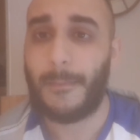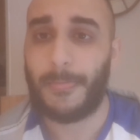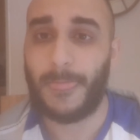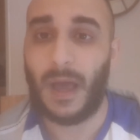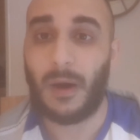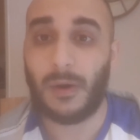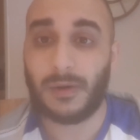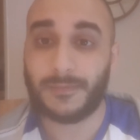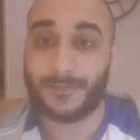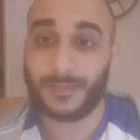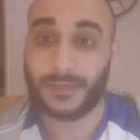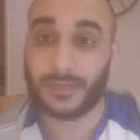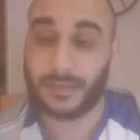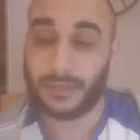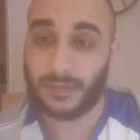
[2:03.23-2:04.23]
Now,
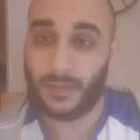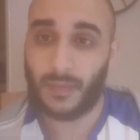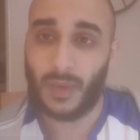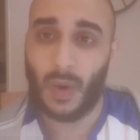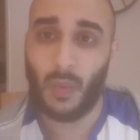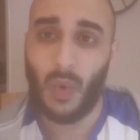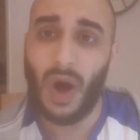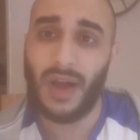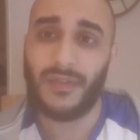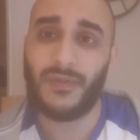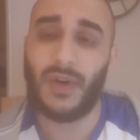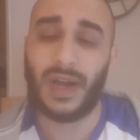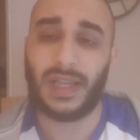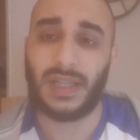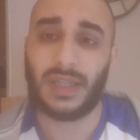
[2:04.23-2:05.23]
what I
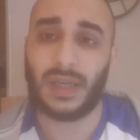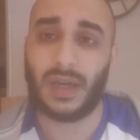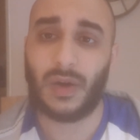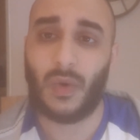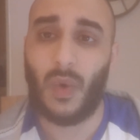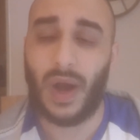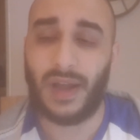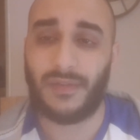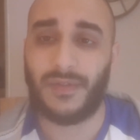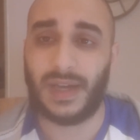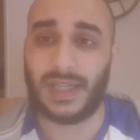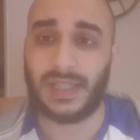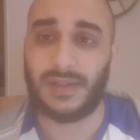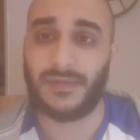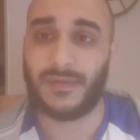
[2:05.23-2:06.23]
find quite
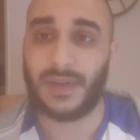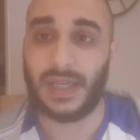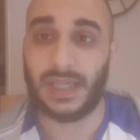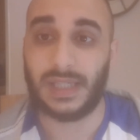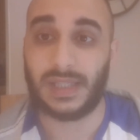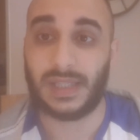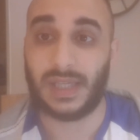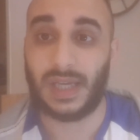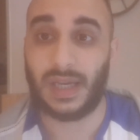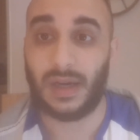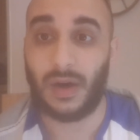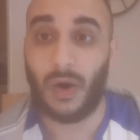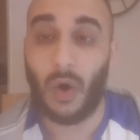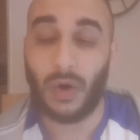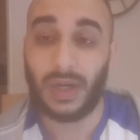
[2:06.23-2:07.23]
effective is
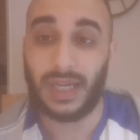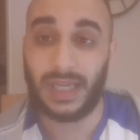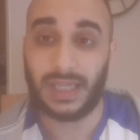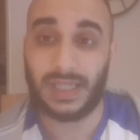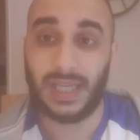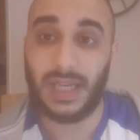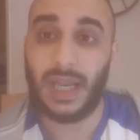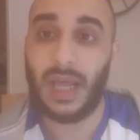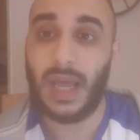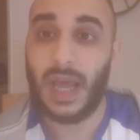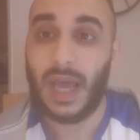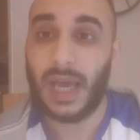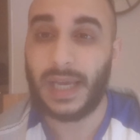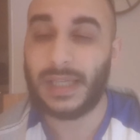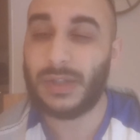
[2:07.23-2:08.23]
on LinkedIn
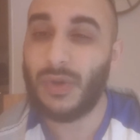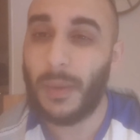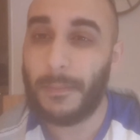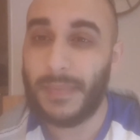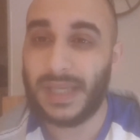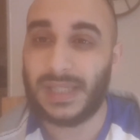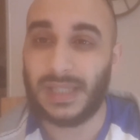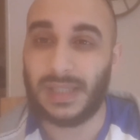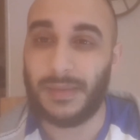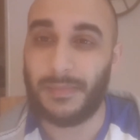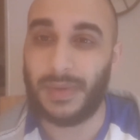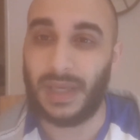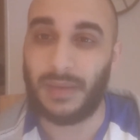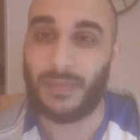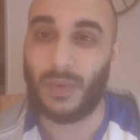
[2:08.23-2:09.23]
is not messaging
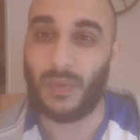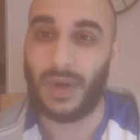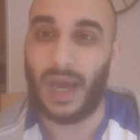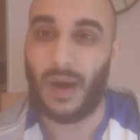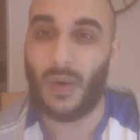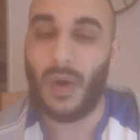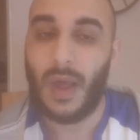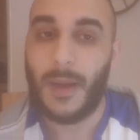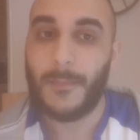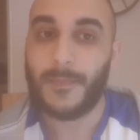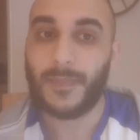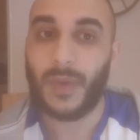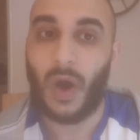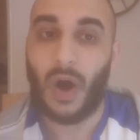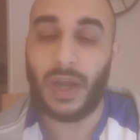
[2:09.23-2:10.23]
people. Now,
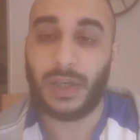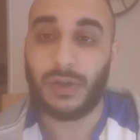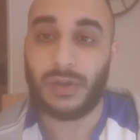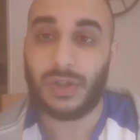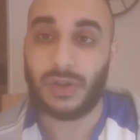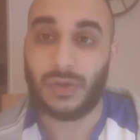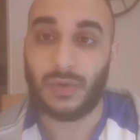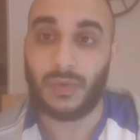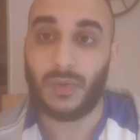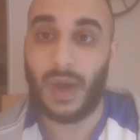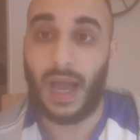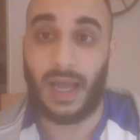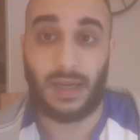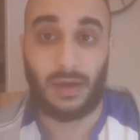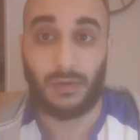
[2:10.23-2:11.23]
I used to
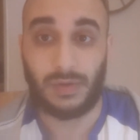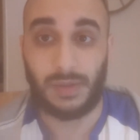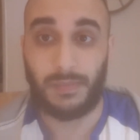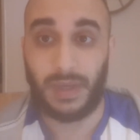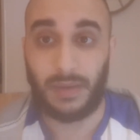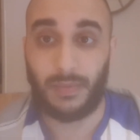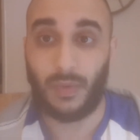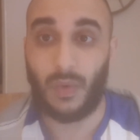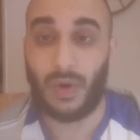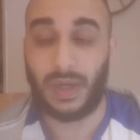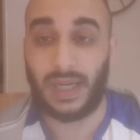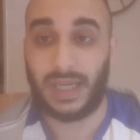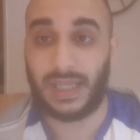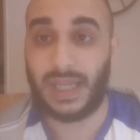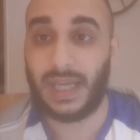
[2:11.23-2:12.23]
add loads of people on
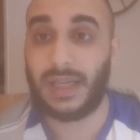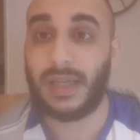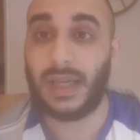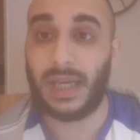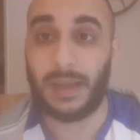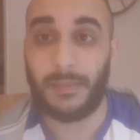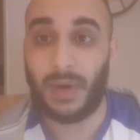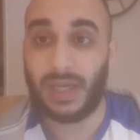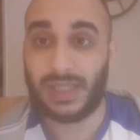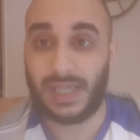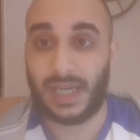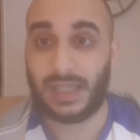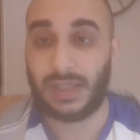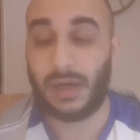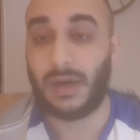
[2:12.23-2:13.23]
LinkedIn in my
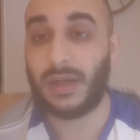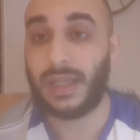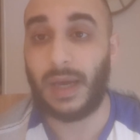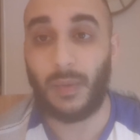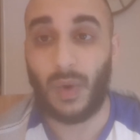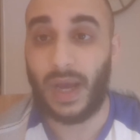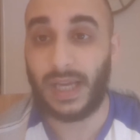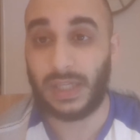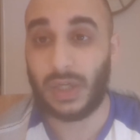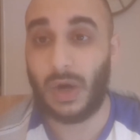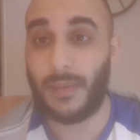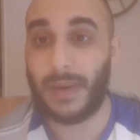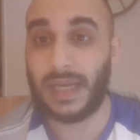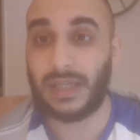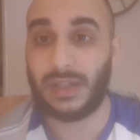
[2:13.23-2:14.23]
sector that were HR
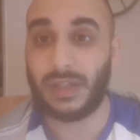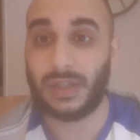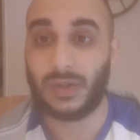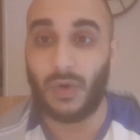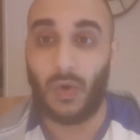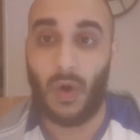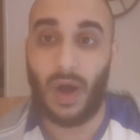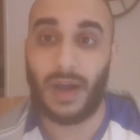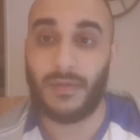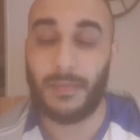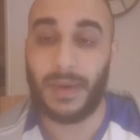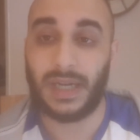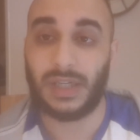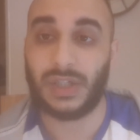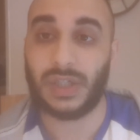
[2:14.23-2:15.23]
managers or hiring
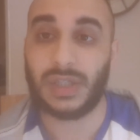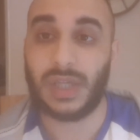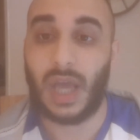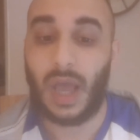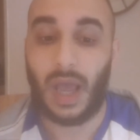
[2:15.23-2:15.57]
managers,